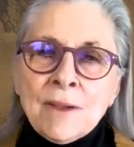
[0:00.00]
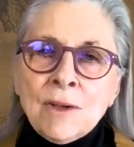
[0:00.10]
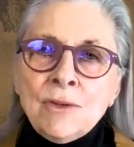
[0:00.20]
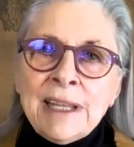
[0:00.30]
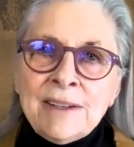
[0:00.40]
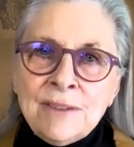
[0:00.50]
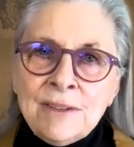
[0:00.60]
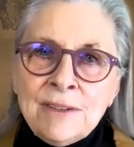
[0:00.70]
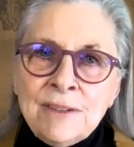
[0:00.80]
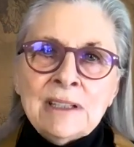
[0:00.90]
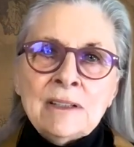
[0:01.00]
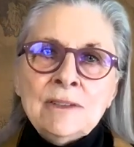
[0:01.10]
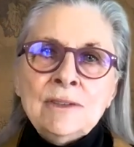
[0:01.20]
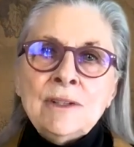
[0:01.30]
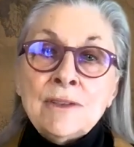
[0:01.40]
And those lessons
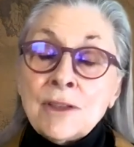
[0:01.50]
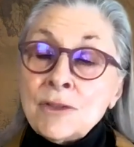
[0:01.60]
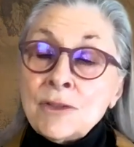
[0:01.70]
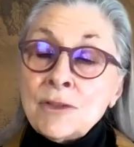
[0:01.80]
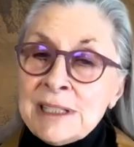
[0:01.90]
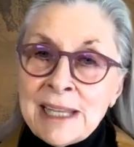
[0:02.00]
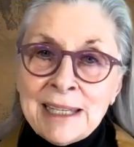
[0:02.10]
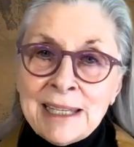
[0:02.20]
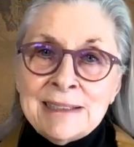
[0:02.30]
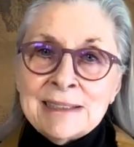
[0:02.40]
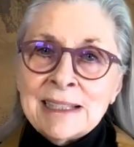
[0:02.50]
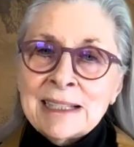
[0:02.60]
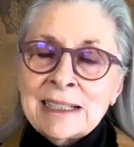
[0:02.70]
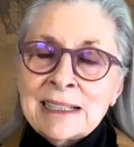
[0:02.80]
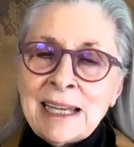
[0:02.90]
include the three tenets
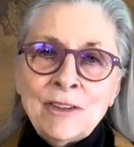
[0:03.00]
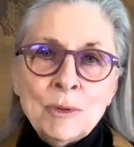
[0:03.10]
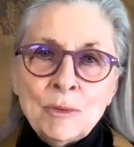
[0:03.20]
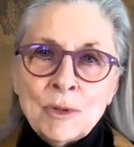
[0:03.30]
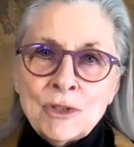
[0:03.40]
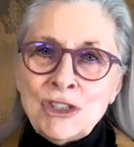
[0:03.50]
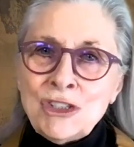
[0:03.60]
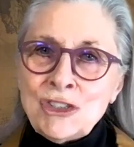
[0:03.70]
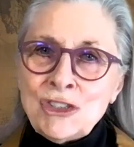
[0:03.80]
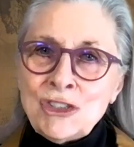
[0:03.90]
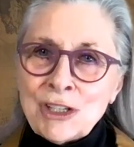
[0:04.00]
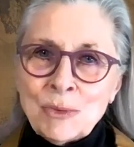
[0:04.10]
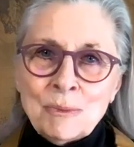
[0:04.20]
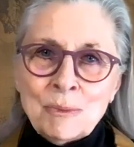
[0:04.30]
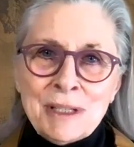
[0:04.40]
that Glassman Roshi
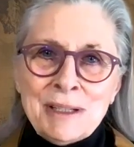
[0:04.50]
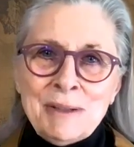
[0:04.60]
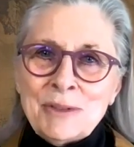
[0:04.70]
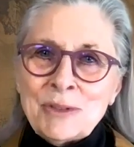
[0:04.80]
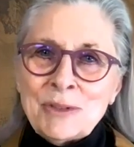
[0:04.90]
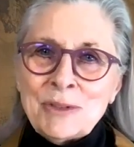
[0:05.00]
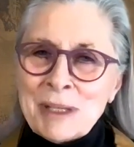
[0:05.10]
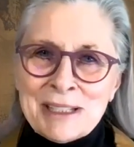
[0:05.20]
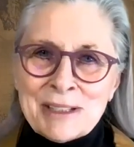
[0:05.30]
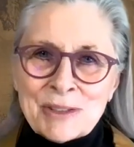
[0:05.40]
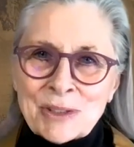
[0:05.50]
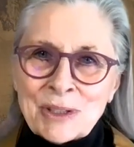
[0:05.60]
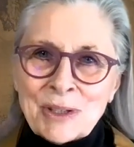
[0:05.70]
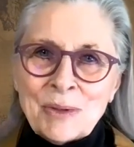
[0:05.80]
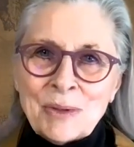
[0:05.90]
shared with me so many
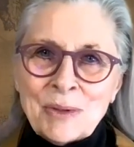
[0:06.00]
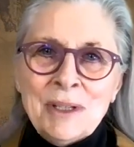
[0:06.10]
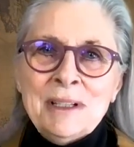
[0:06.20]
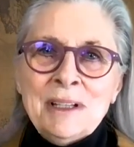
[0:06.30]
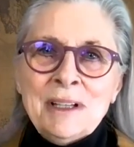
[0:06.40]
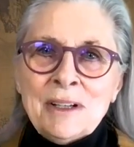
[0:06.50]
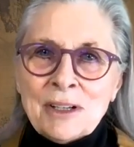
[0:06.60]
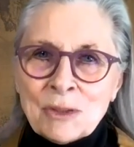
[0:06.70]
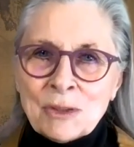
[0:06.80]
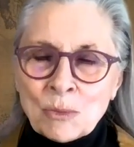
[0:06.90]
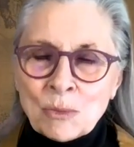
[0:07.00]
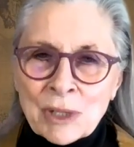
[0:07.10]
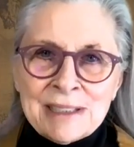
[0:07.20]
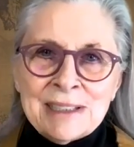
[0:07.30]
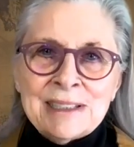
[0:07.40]
years ago on
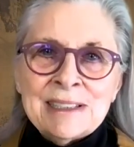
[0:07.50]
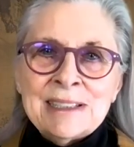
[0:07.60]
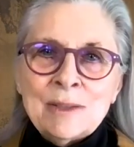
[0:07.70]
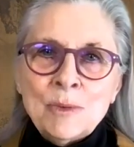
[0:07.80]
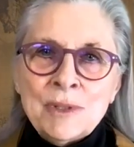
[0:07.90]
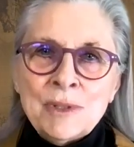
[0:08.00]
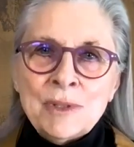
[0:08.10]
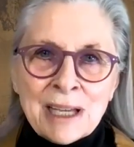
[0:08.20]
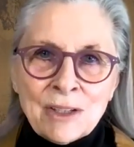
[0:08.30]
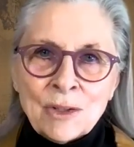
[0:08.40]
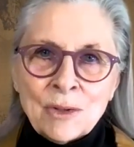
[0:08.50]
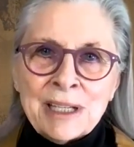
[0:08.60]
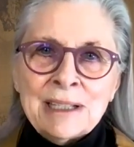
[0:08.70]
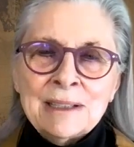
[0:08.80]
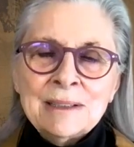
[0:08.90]
what is it to sit with not
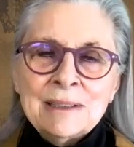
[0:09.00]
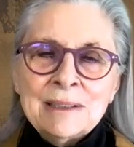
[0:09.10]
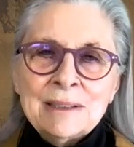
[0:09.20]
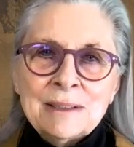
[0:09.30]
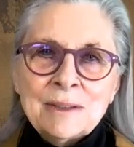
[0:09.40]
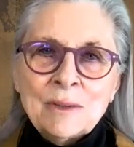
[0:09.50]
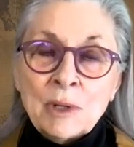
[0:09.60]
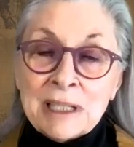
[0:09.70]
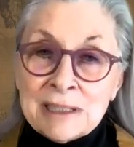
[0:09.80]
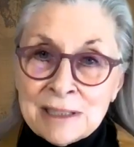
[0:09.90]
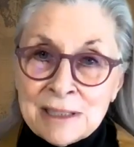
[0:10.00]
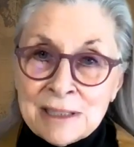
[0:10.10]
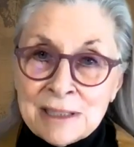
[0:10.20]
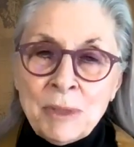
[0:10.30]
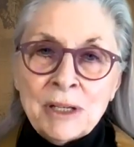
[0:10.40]
knowing, what is
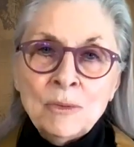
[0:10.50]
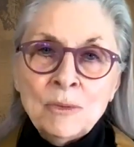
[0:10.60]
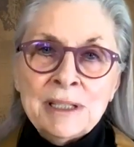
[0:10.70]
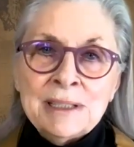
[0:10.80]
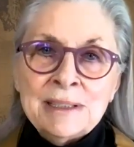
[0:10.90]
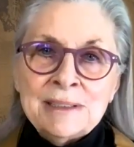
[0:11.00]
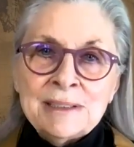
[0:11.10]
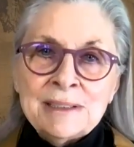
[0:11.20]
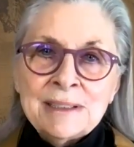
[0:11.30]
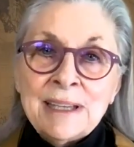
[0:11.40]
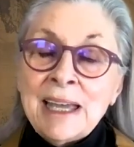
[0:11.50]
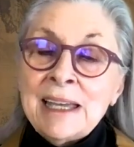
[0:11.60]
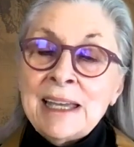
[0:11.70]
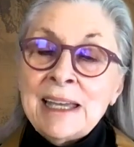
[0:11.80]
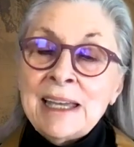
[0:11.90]
it to bear witness
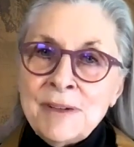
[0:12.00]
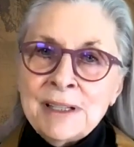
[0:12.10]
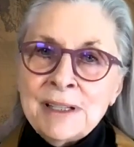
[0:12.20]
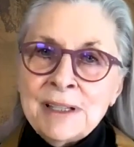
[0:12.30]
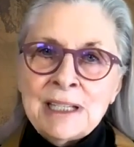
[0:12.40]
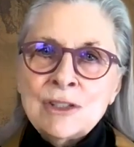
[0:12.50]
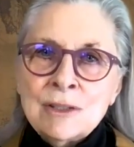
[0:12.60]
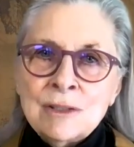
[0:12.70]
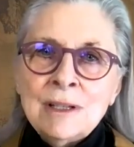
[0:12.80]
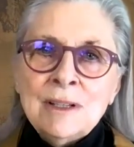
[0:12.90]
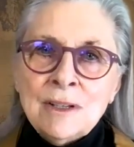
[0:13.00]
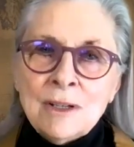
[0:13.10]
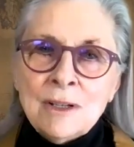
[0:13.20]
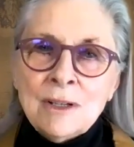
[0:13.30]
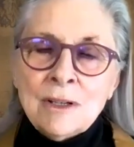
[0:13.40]
as the foundation
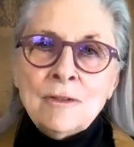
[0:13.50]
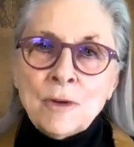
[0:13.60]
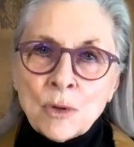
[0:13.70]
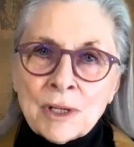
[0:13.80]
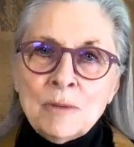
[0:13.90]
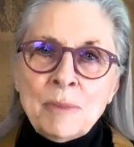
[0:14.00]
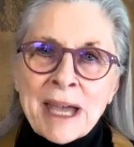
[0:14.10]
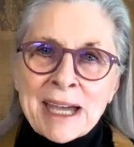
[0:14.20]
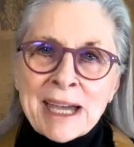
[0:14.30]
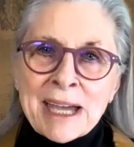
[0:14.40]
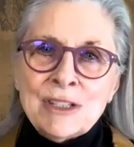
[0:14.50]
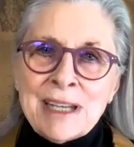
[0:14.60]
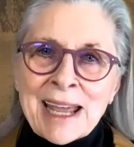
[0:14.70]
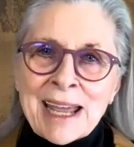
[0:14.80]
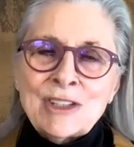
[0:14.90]
for
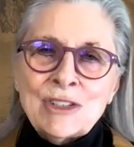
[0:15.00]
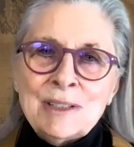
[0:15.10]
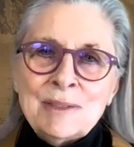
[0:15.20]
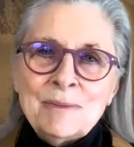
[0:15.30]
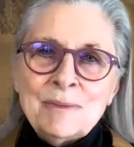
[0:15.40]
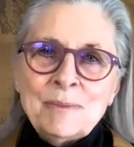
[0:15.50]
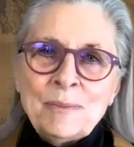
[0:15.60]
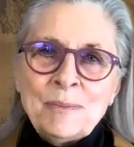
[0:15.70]
compassionate action.